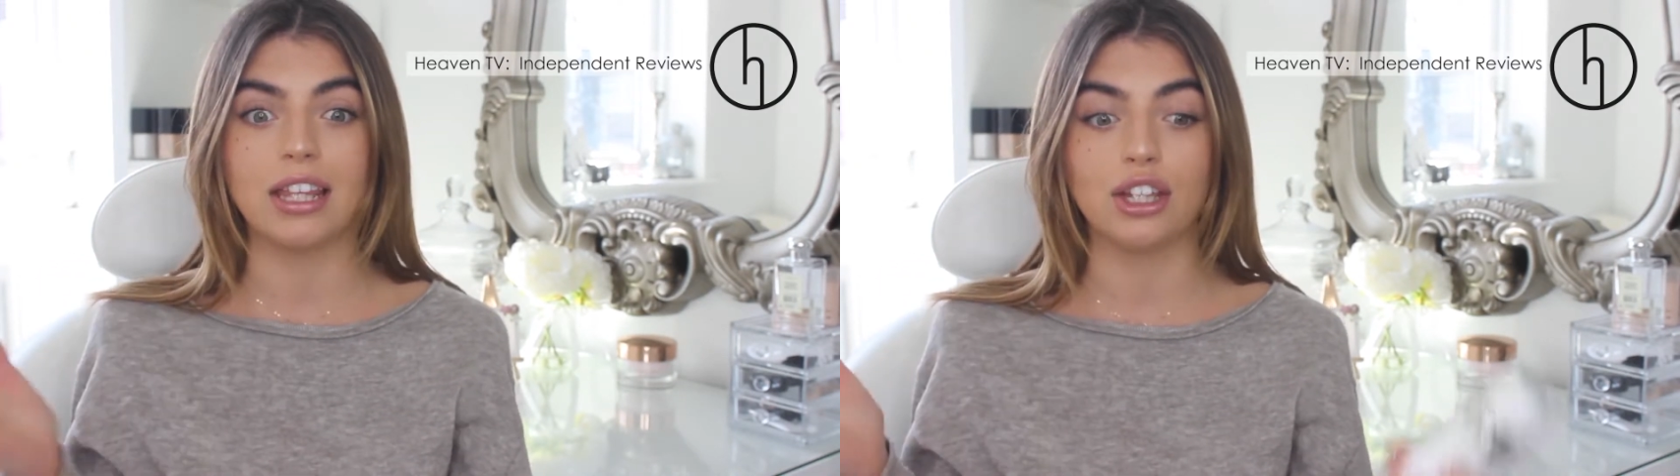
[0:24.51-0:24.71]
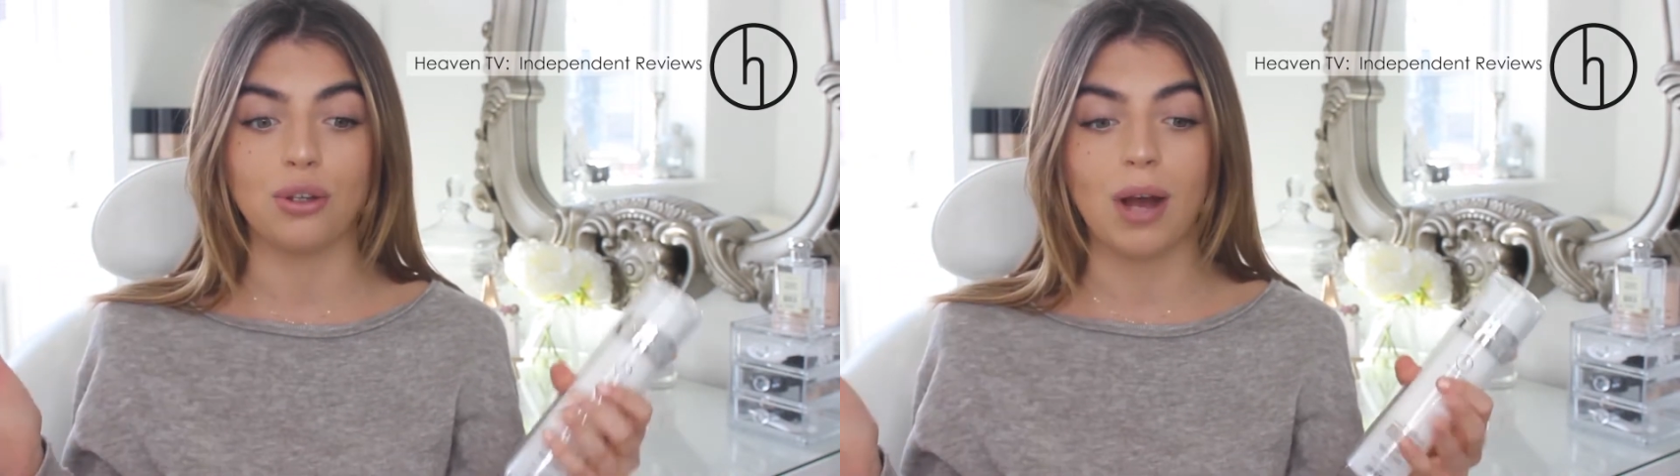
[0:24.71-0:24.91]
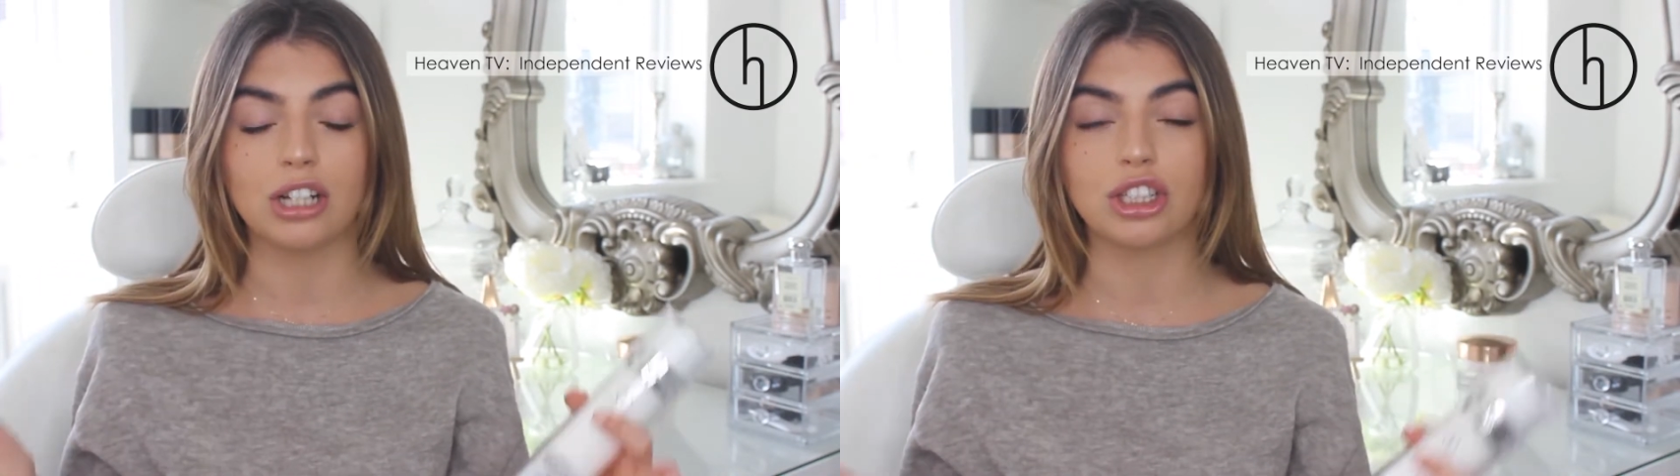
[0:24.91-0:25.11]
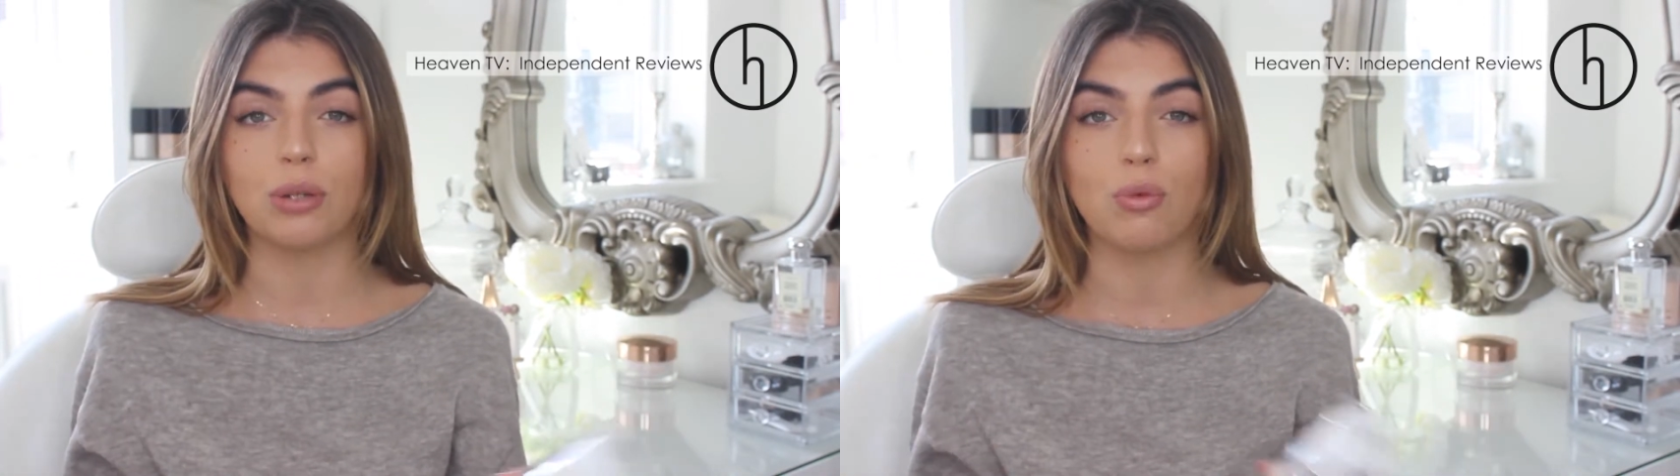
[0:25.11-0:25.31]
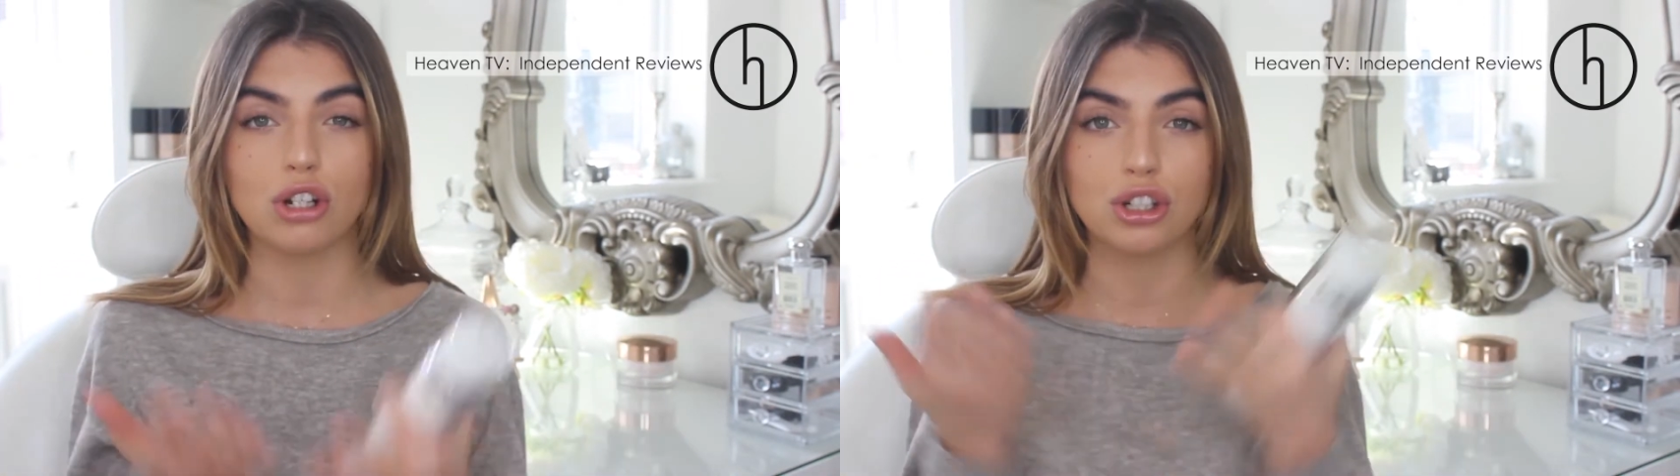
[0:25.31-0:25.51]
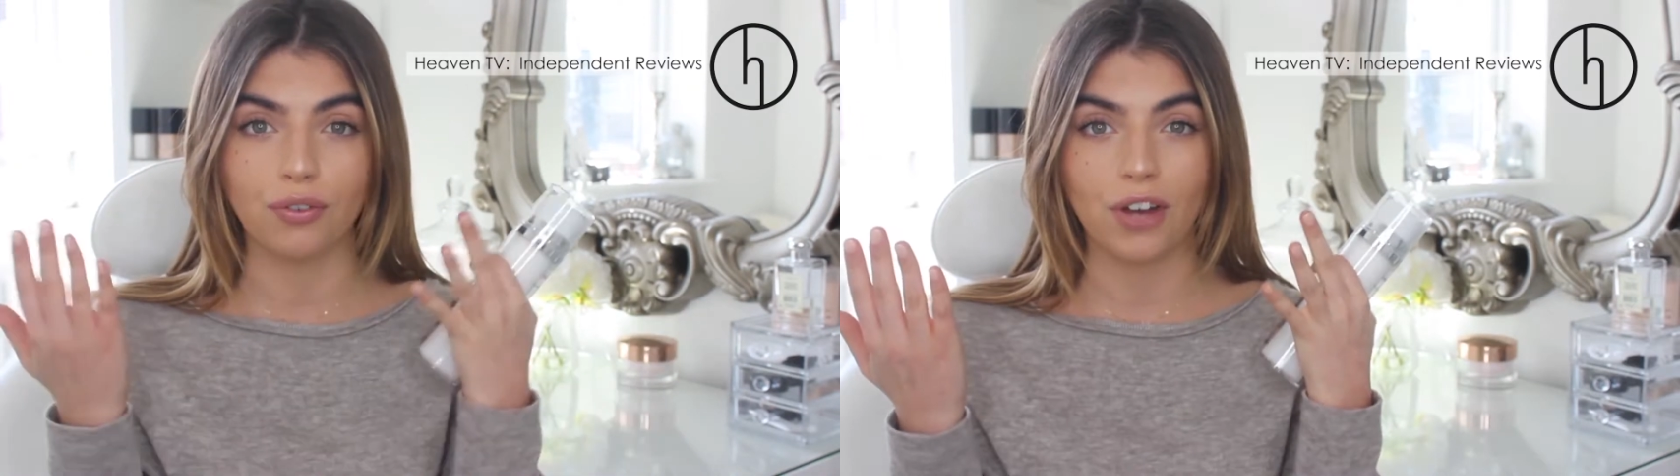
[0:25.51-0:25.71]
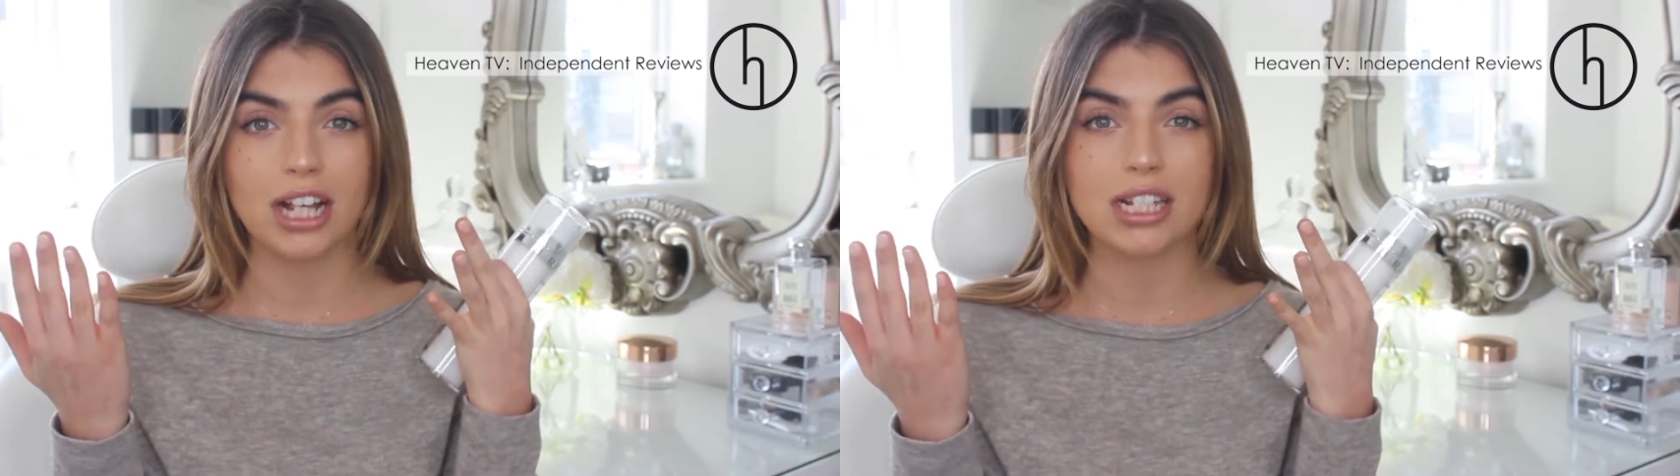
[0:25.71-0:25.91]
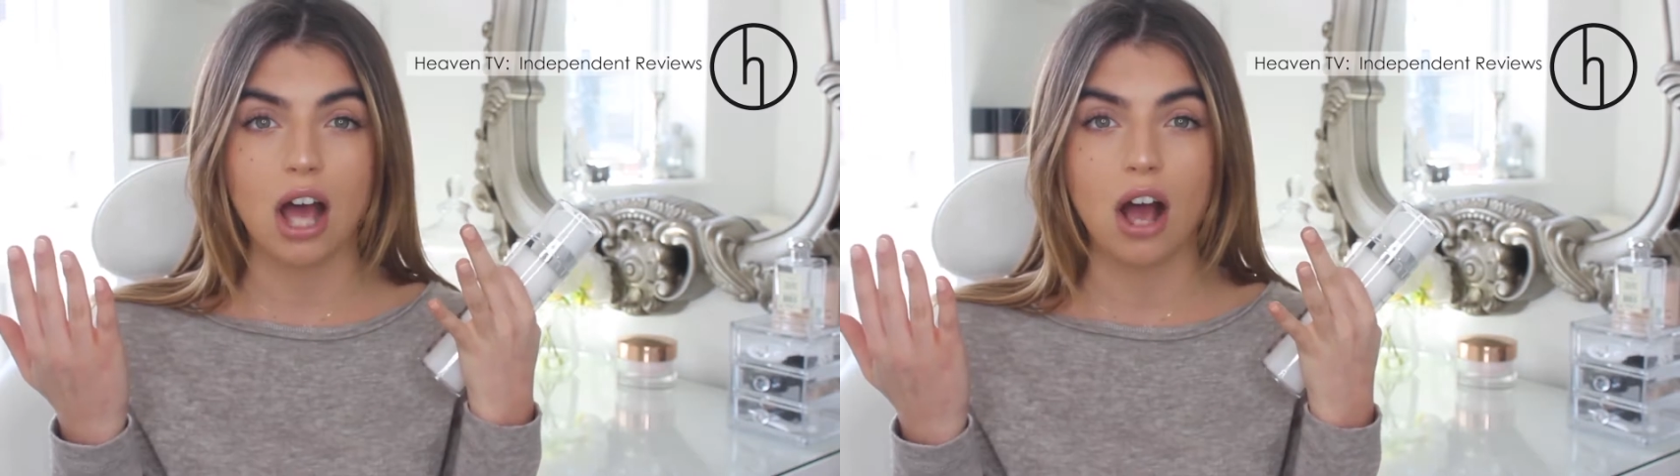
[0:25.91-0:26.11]
and then you actually wash your
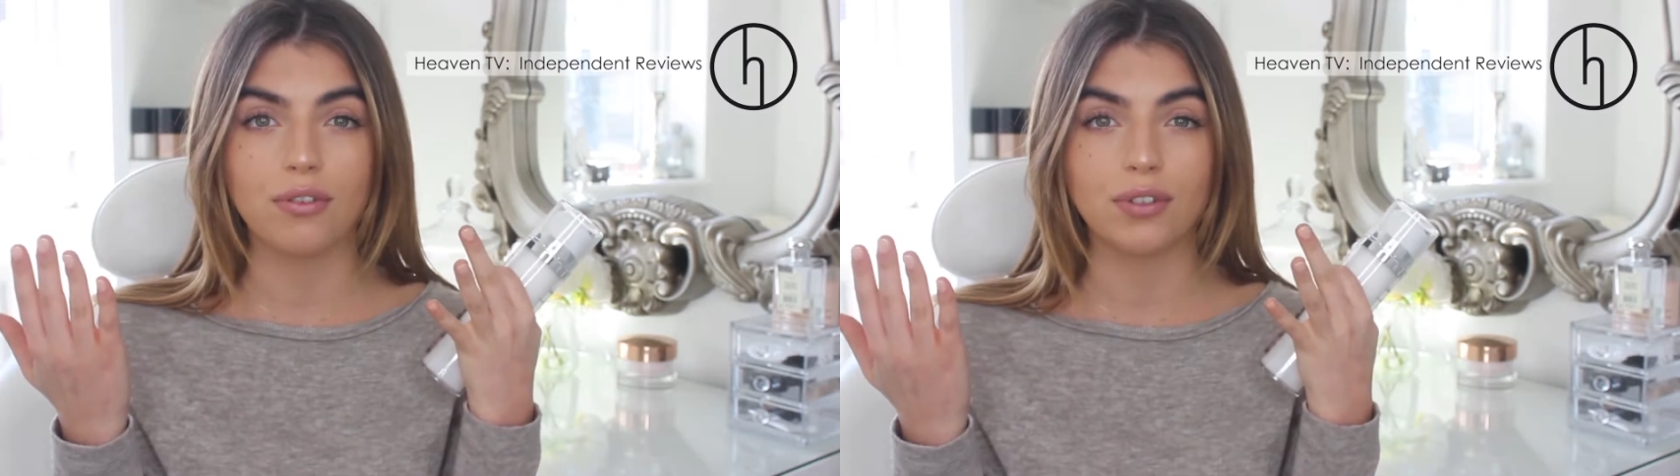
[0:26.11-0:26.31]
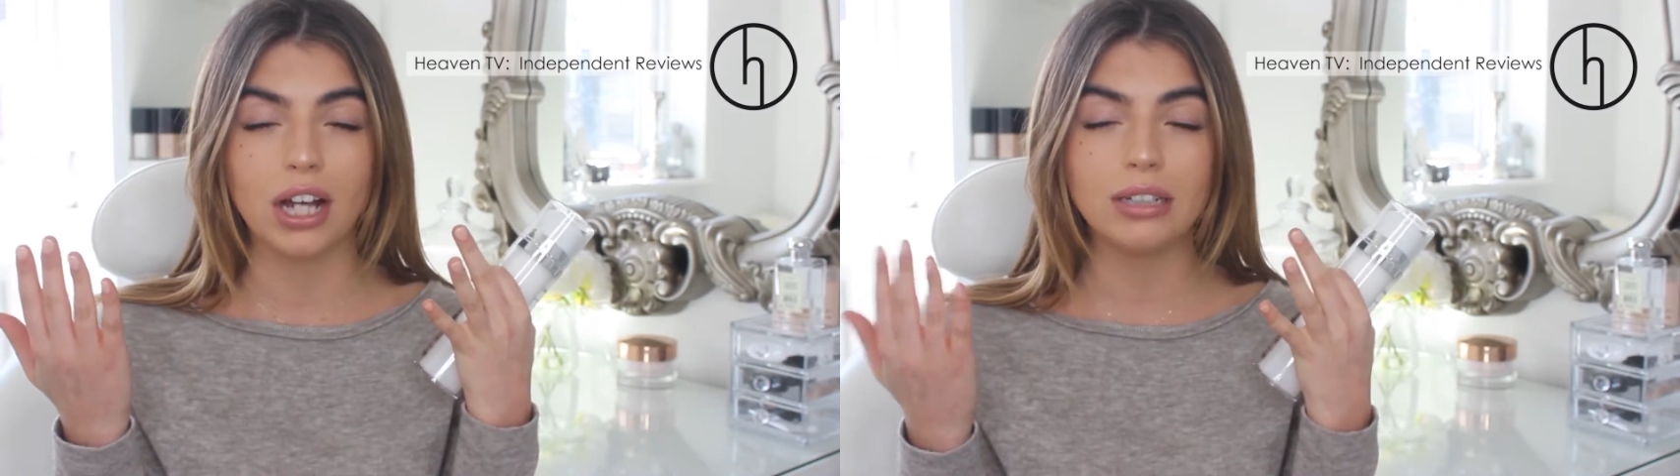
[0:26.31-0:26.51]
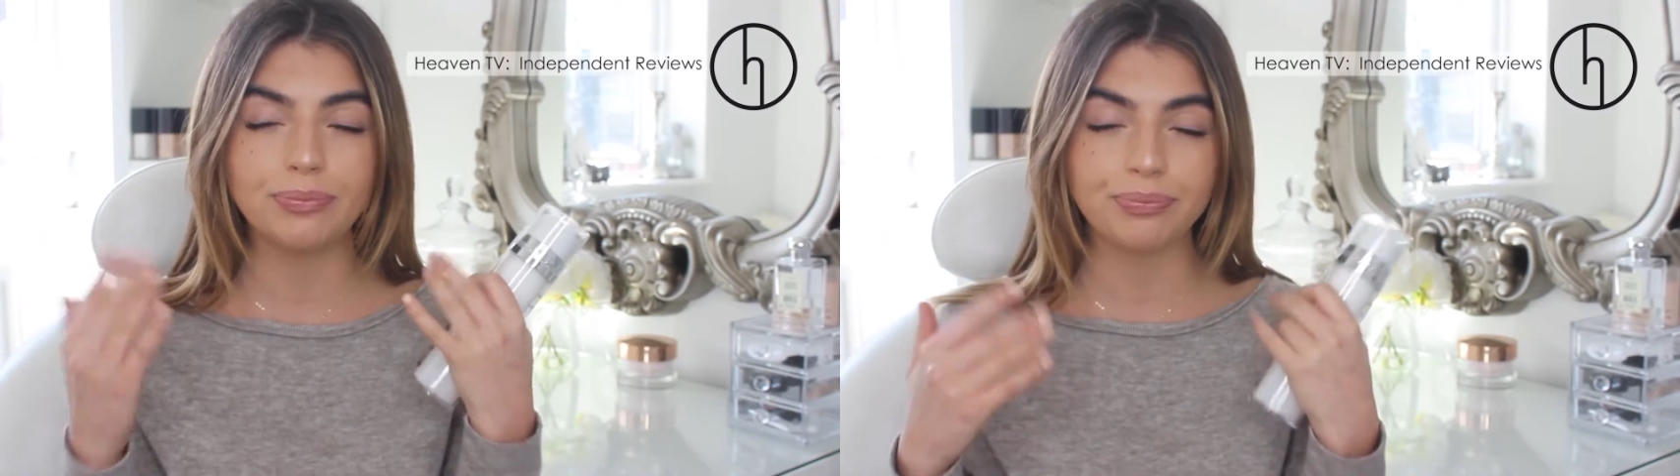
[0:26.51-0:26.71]
face after.